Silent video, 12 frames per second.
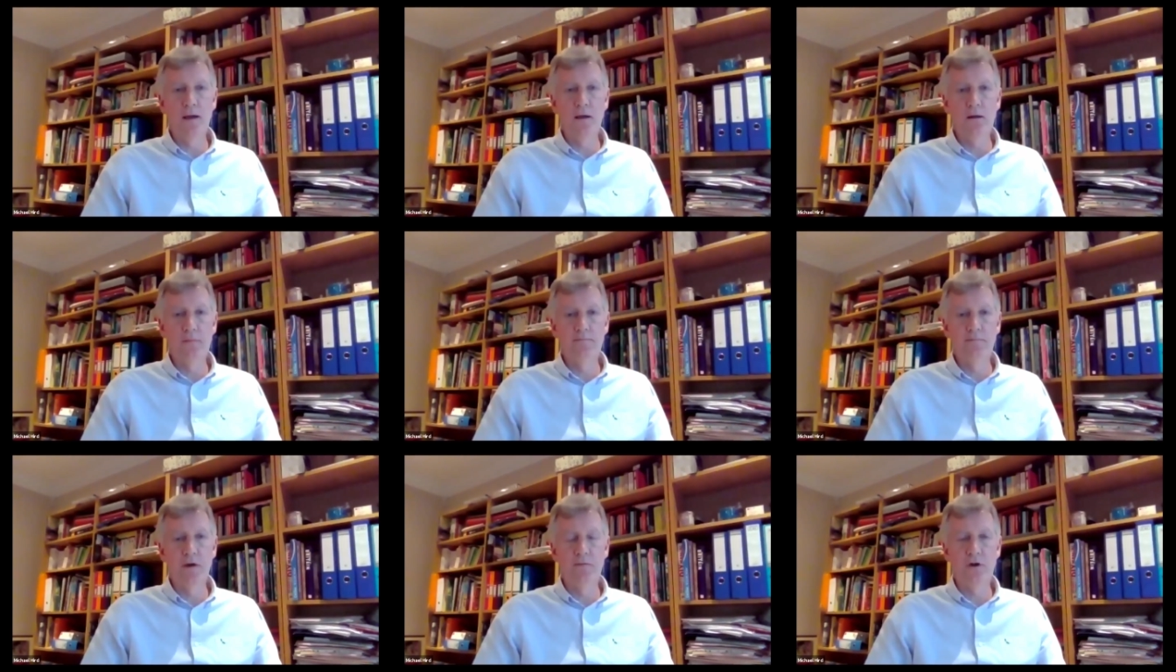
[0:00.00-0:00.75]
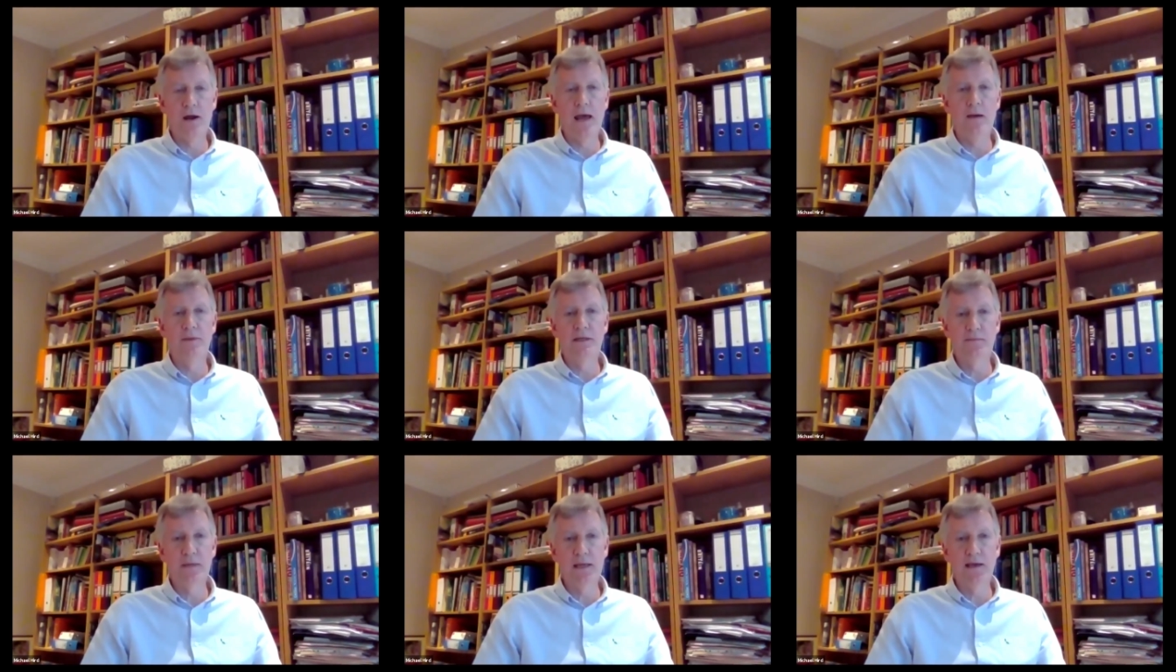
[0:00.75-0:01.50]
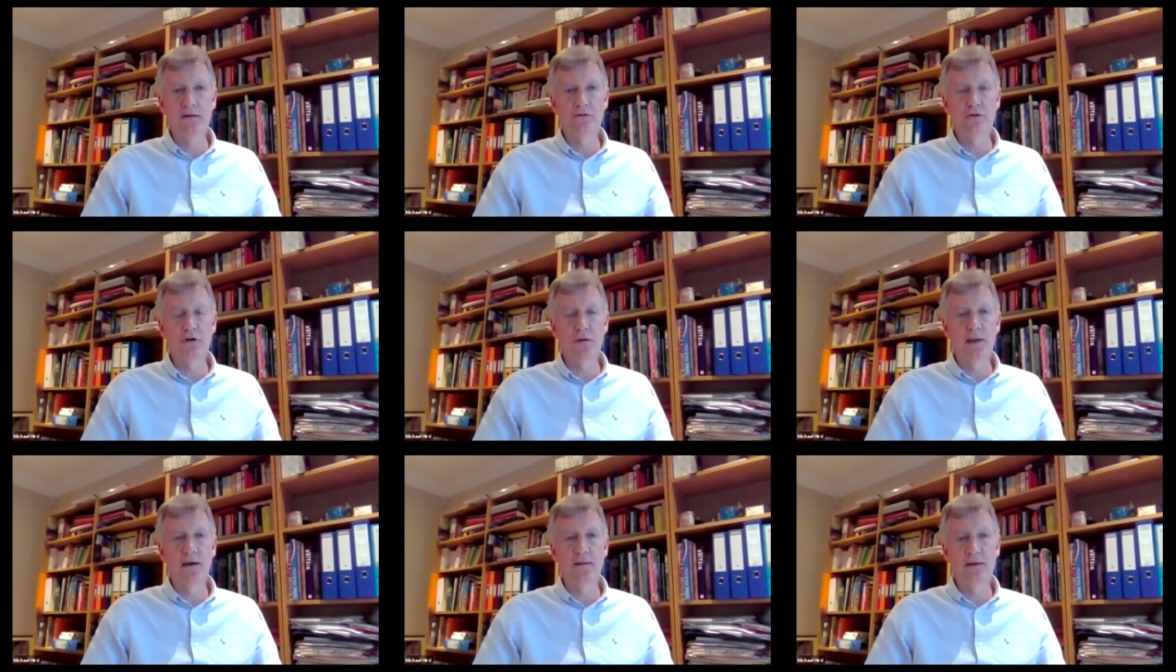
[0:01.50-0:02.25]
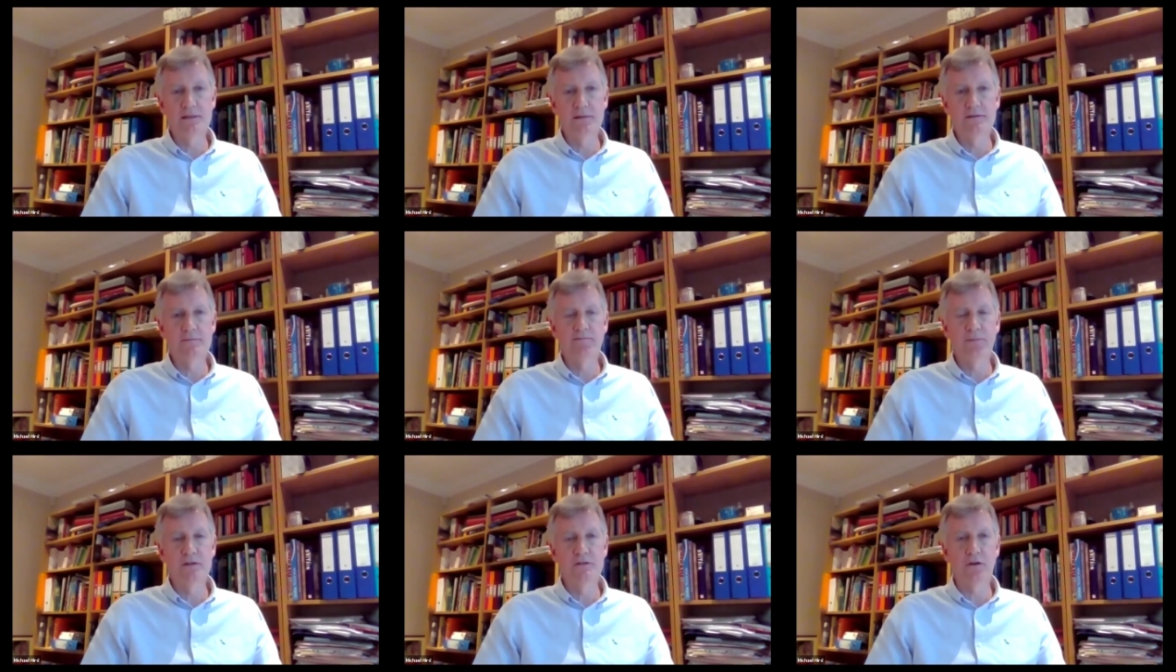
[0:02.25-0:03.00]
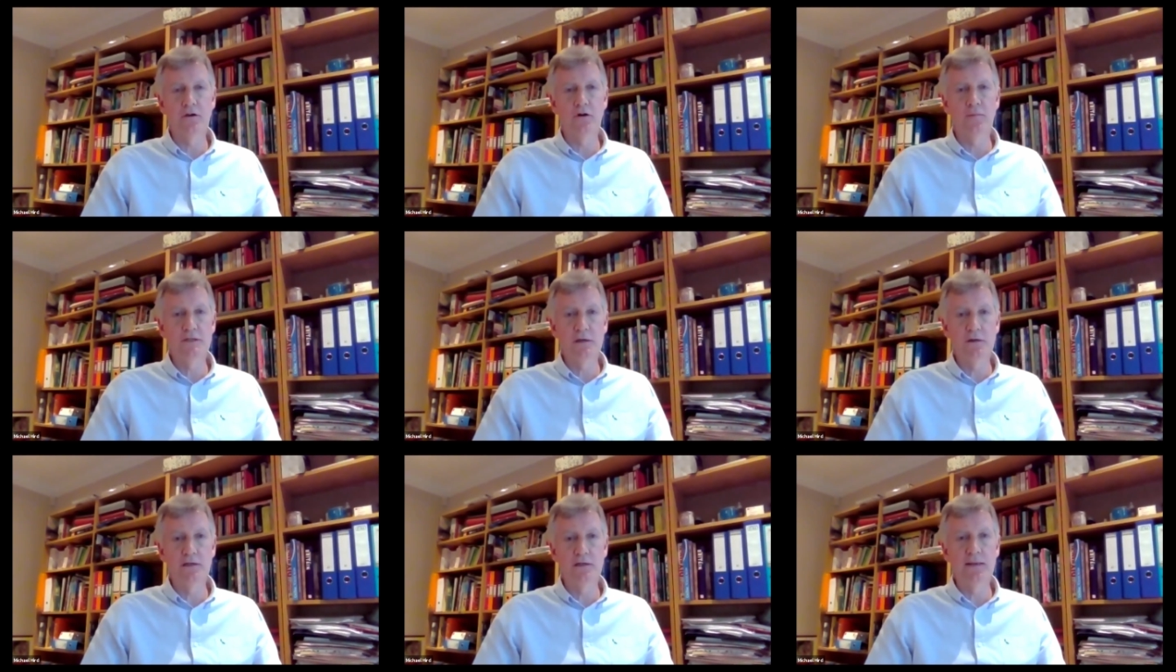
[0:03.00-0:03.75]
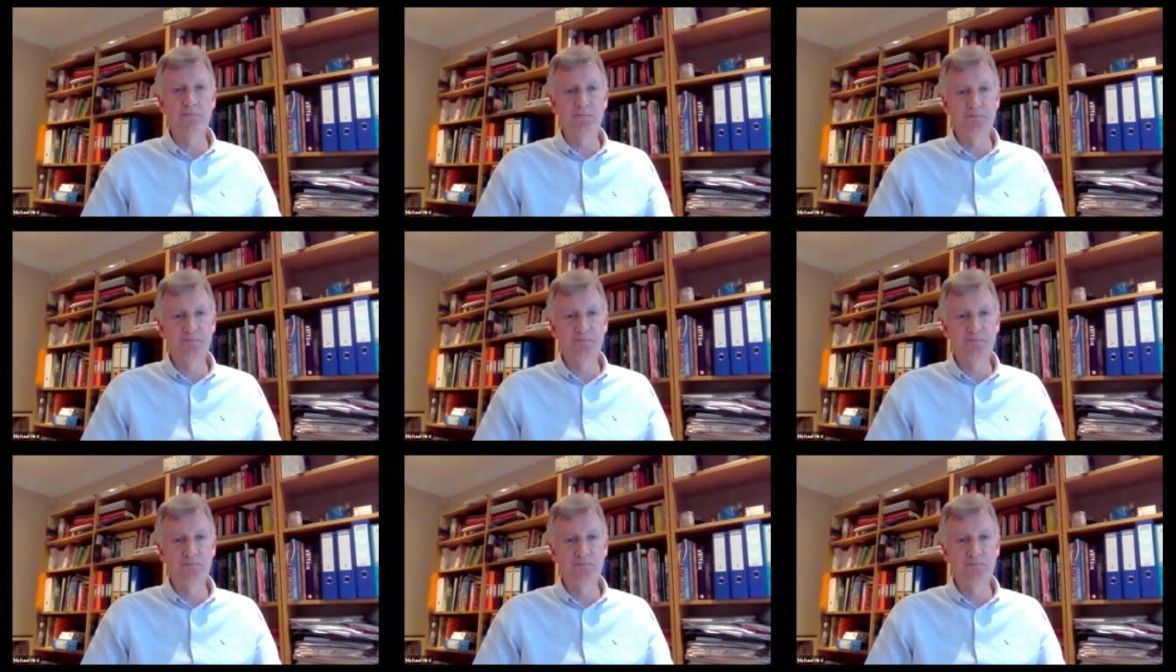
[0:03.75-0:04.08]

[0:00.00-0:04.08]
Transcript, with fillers: Michael. I'm very happy to be here and talk about this. It's a good opportunity.